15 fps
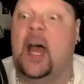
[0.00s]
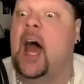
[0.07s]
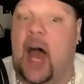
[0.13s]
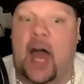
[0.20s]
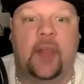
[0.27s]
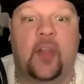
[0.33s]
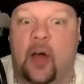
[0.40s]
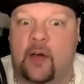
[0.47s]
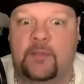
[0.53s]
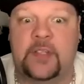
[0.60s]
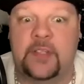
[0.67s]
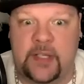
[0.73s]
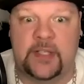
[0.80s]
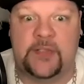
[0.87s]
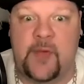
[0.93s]
I loved
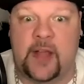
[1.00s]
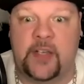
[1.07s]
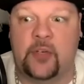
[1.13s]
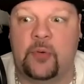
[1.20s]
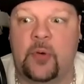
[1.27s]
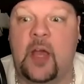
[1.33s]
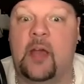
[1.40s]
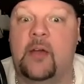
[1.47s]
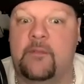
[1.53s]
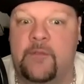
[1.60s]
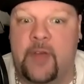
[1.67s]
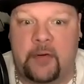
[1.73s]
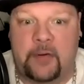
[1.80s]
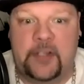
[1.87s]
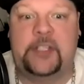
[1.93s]
this venue.
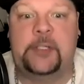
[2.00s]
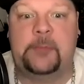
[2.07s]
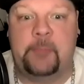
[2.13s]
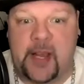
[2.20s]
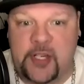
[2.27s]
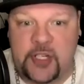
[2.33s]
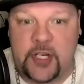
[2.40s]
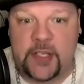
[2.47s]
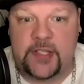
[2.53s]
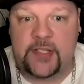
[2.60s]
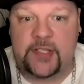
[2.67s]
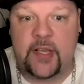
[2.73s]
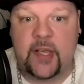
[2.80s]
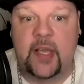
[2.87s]
Very spacious.